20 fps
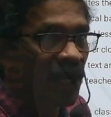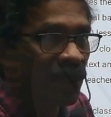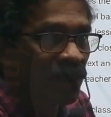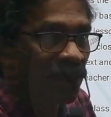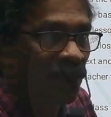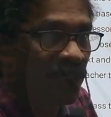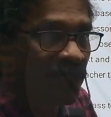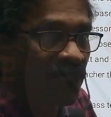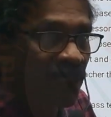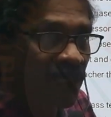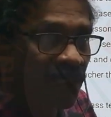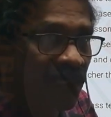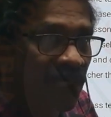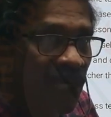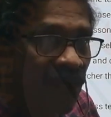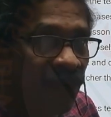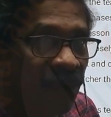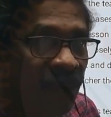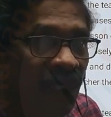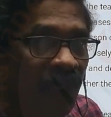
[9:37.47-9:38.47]
So it
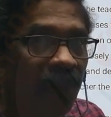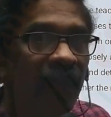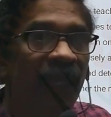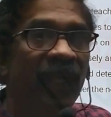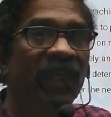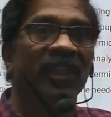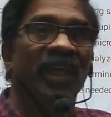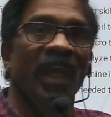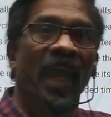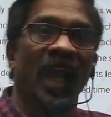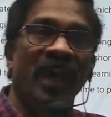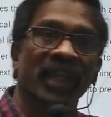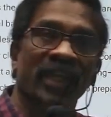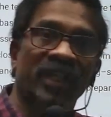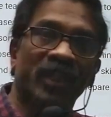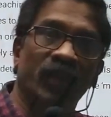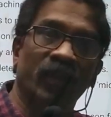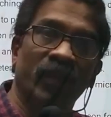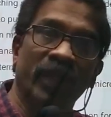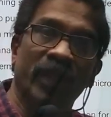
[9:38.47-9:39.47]
gives them a chance
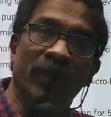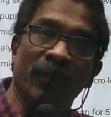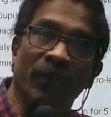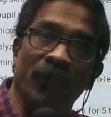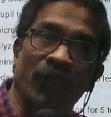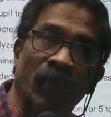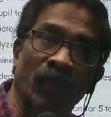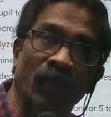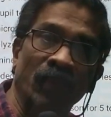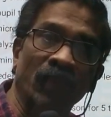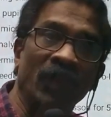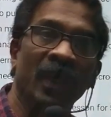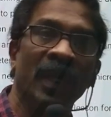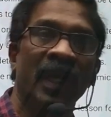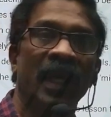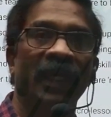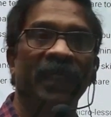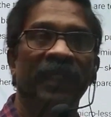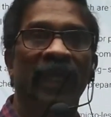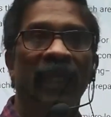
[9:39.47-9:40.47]
to improve
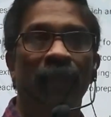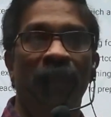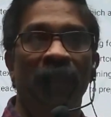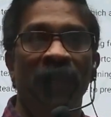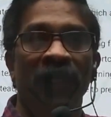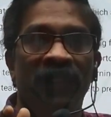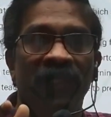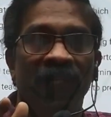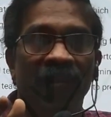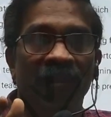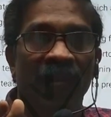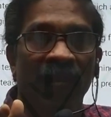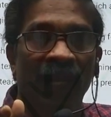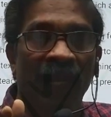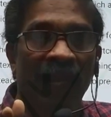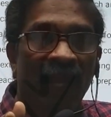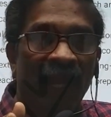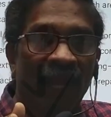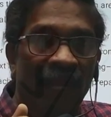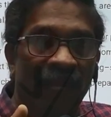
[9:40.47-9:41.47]
their personal
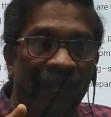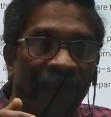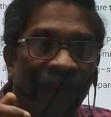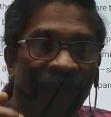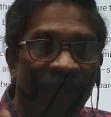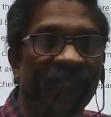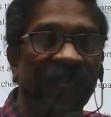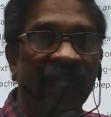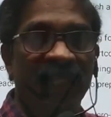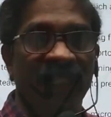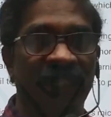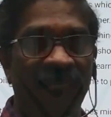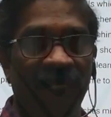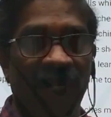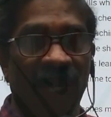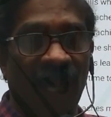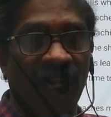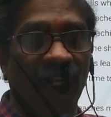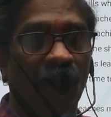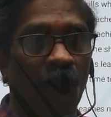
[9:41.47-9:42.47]
efficiency
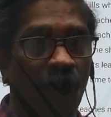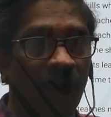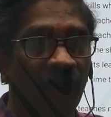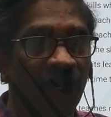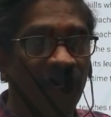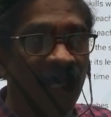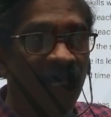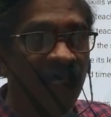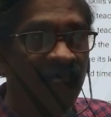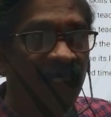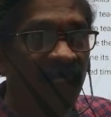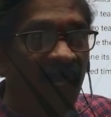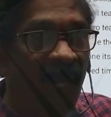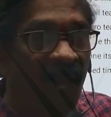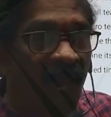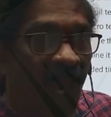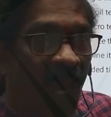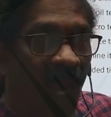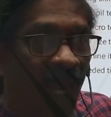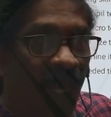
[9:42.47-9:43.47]
and competency,
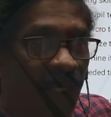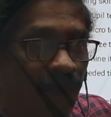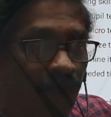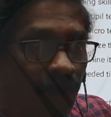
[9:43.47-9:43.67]
and